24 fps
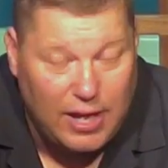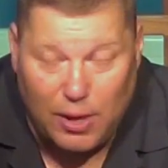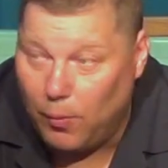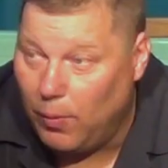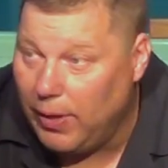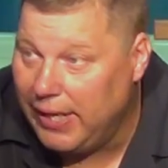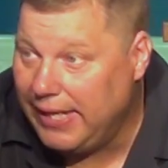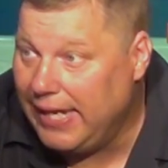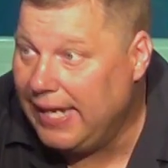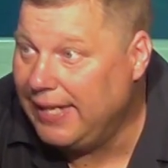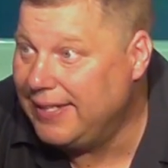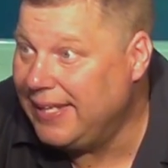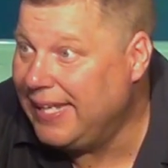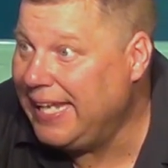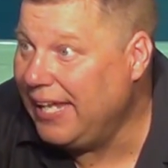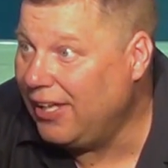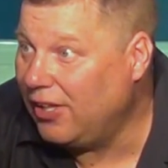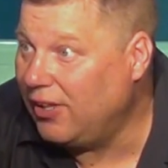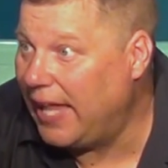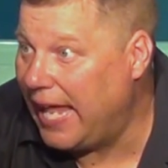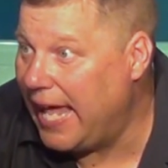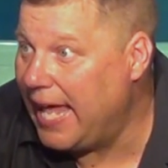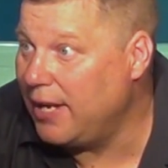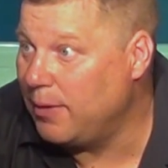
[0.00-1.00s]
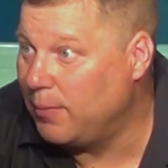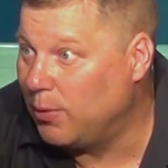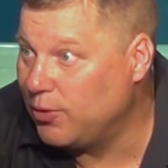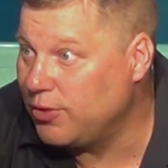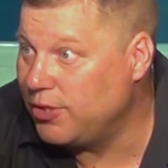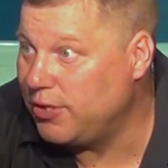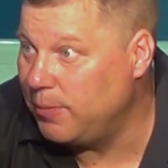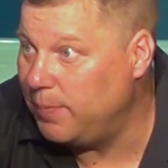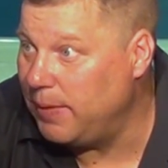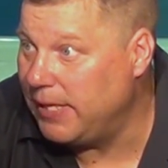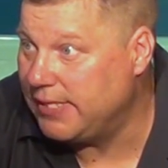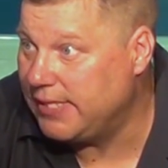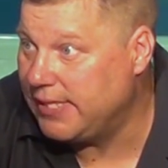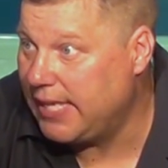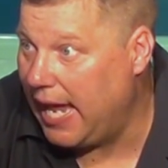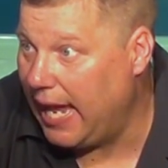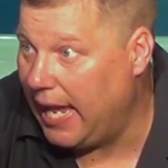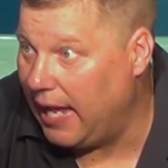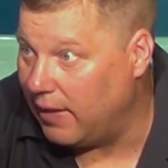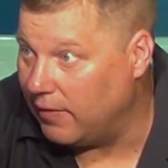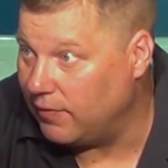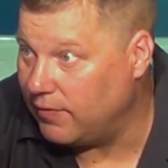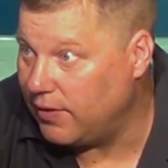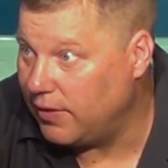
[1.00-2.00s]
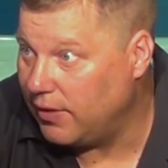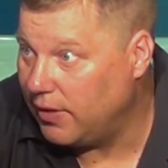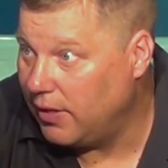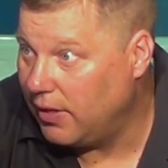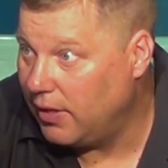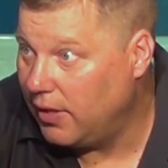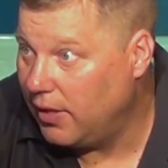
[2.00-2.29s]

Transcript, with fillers: that we need to kill animals to be saved.